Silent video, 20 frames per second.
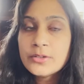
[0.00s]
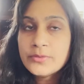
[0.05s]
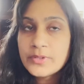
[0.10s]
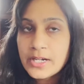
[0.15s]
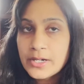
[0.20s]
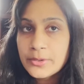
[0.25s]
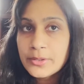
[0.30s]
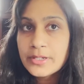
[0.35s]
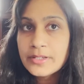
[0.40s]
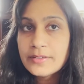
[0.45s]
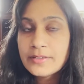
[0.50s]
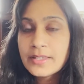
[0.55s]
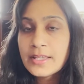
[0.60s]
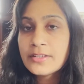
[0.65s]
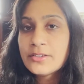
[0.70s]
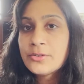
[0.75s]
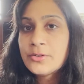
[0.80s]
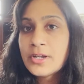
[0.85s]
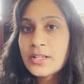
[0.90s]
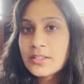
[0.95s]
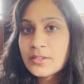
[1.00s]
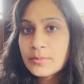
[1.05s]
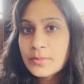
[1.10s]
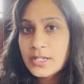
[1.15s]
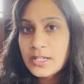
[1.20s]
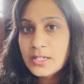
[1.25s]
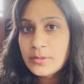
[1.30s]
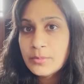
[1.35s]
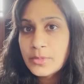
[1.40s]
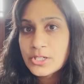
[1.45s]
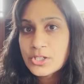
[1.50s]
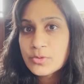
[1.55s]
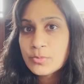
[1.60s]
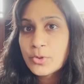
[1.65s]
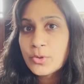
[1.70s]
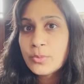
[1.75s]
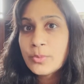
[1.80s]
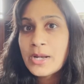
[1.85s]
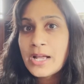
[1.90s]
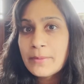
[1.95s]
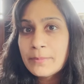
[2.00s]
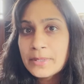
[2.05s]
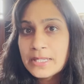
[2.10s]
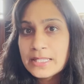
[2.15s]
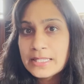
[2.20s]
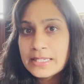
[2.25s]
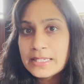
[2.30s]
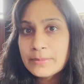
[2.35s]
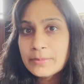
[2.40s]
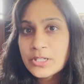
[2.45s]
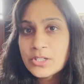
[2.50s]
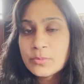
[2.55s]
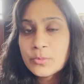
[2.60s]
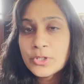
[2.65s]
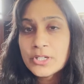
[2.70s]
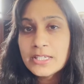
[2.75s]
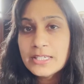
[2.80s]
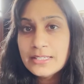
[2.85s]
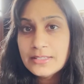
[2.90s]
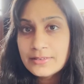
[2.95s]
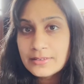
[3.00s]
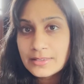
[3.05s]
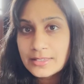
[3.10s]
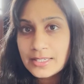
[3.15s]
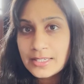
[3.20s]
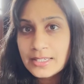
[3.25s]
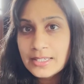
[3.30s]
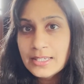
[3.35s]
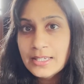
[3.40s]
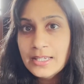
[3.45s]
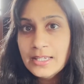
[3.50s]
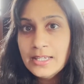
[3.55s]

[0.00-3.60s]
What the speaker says: virus gets transmitted much more rapidly, much more easily,